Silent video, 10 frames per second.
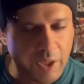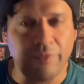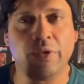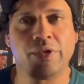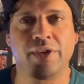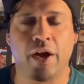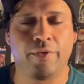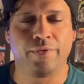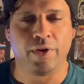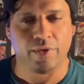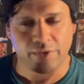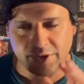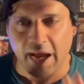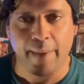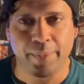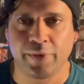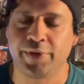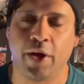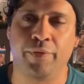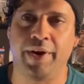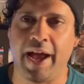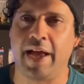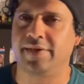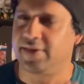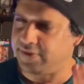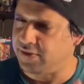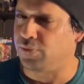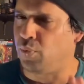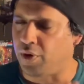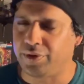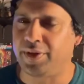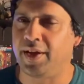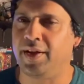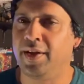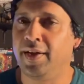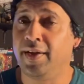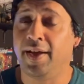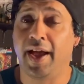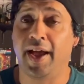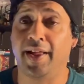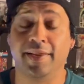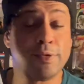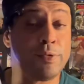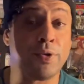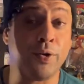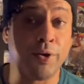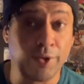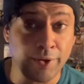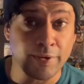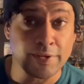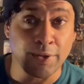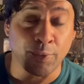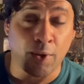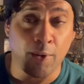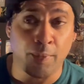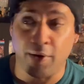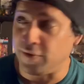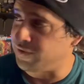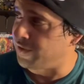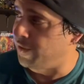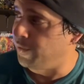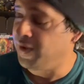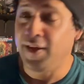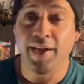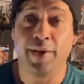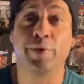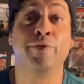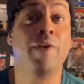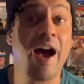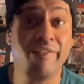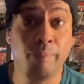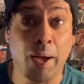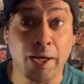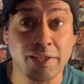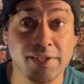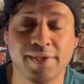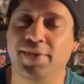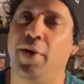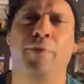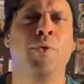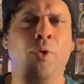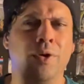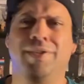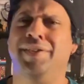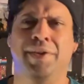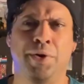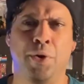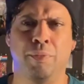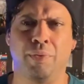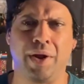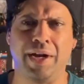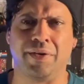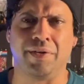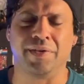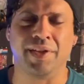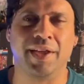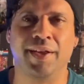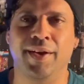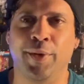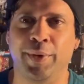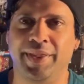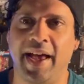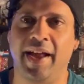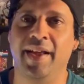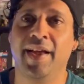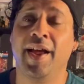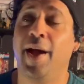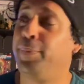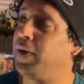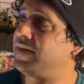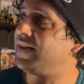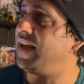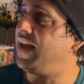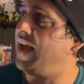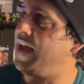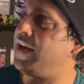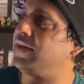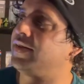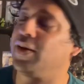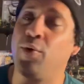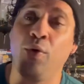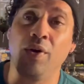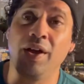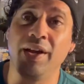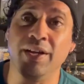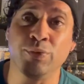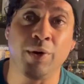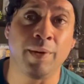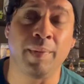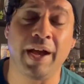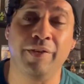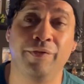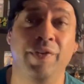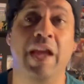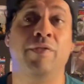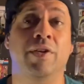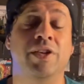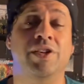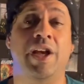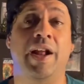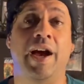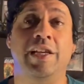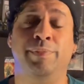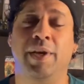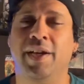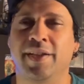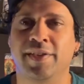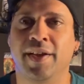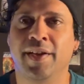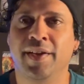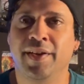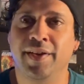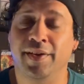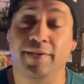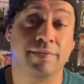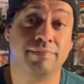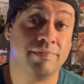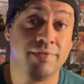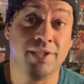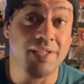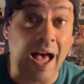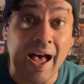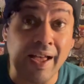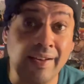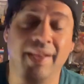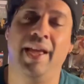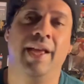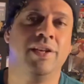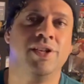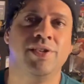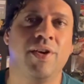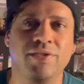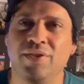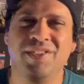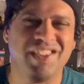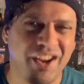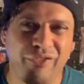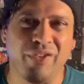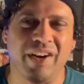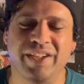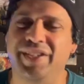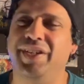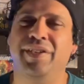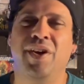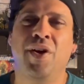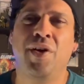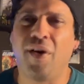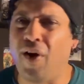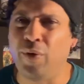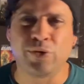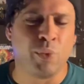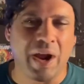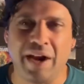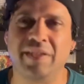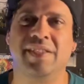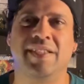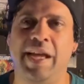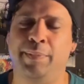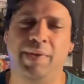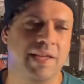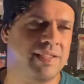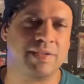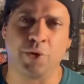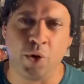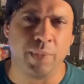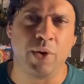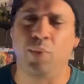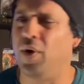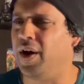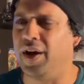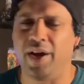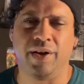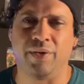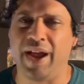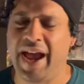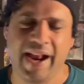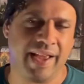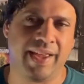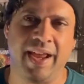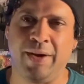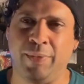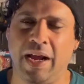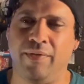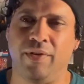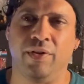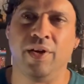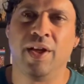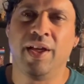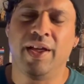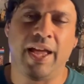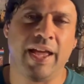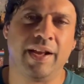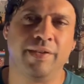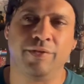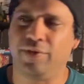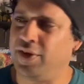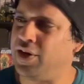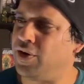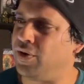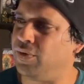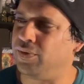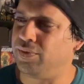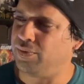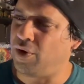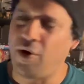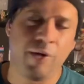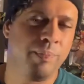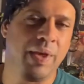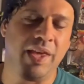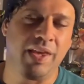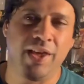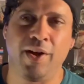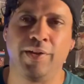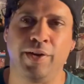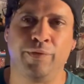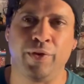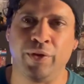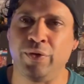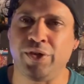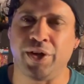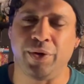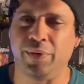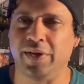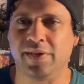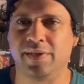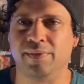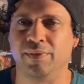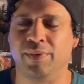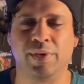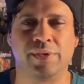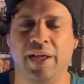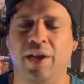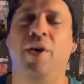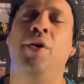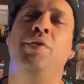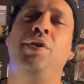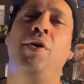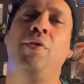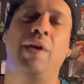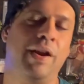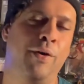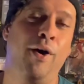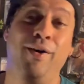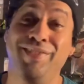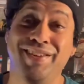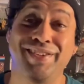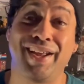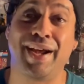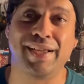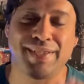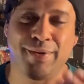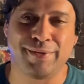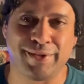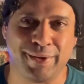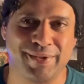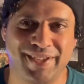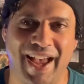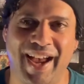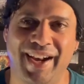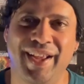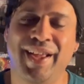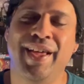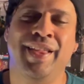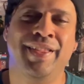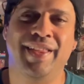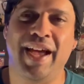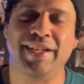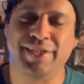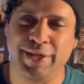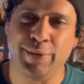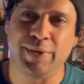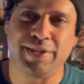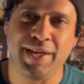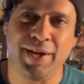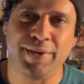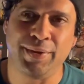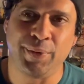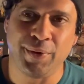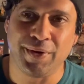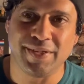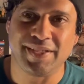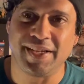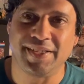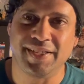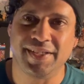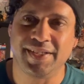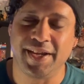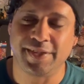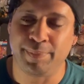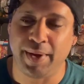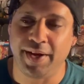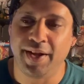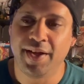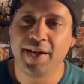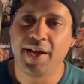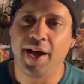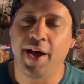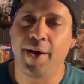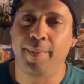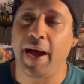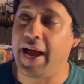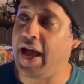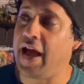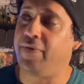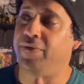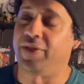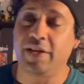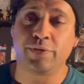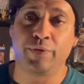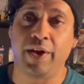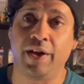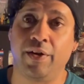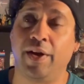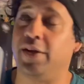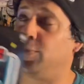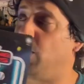give yourself, you know, stop yourself and ask, is this worth it? And this was on clearance in Walmart. So it was five bucks. So of course it's a no brainer, like, you know, with that. And plus Aayla Secura is one of my favorite Jedis because, you know, she's hot and she's also different. She didn't always wear the same things as Obi-Wan or Anakin or whatever. And, you know, her being killed in Felucia was, was like, oh no, out of all the Jedis, I was so sad that she was killed in Order sixty-six. But um, I have this figure as